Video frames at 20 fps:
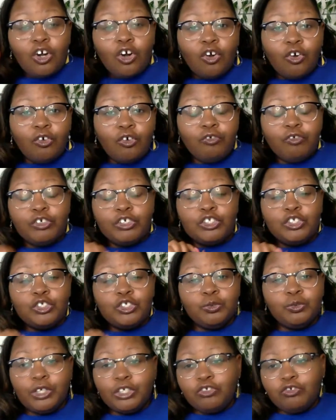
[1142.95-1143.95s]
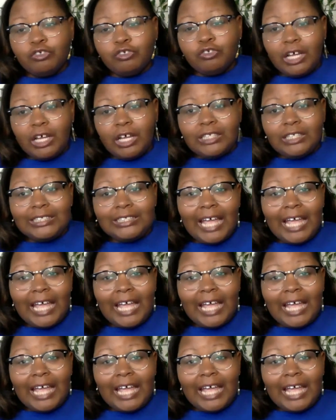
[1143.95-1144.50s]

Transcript: over $200